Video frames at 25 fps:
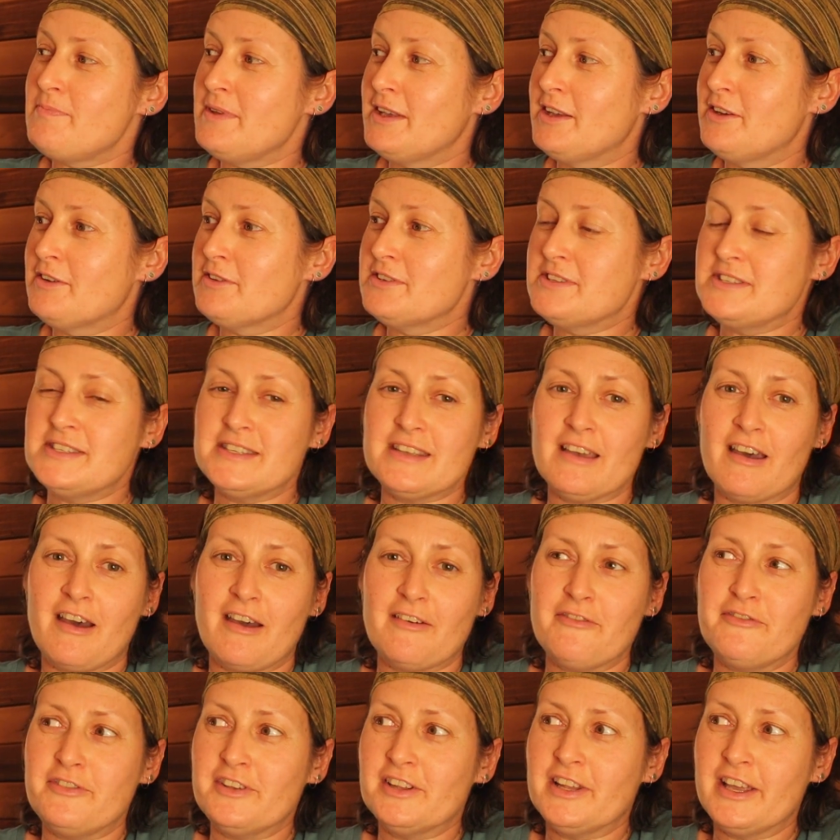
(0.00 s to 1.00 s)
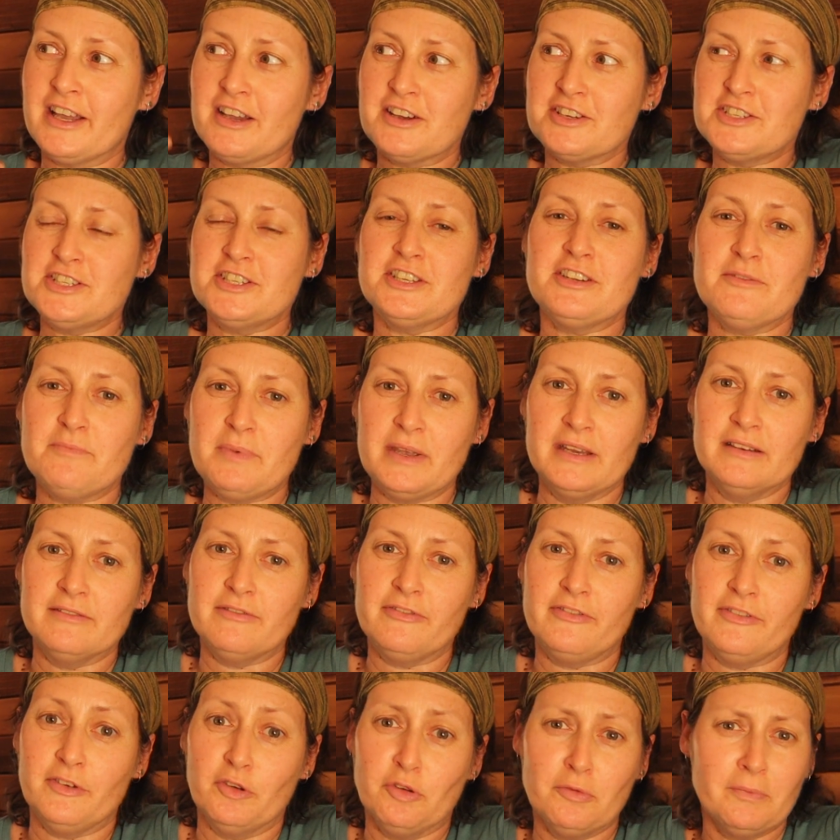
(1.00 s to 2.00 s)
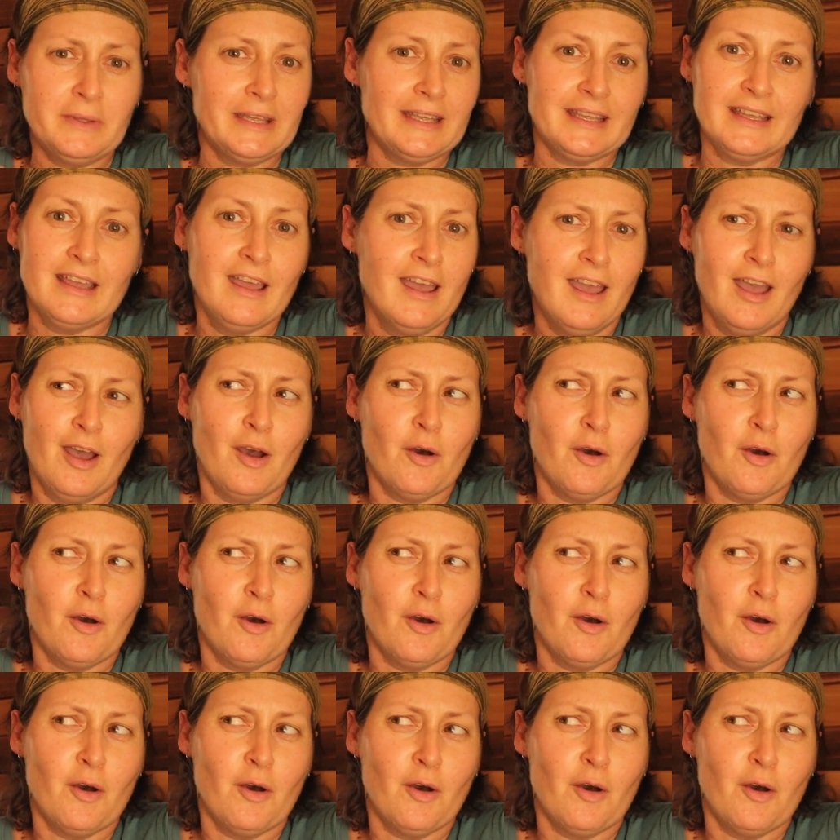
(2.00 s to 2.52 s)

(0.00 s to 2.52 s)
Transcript: because I feel like I should have been filming